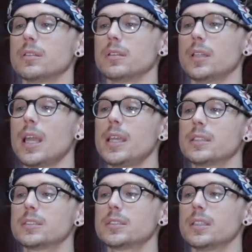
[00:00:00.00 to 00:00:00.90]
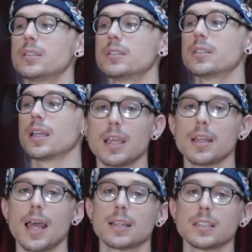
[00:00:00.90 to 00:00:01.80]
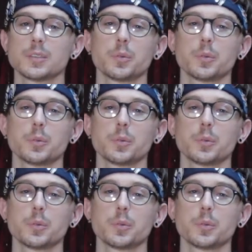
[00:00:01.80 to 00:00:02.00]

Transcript: laying still. And at this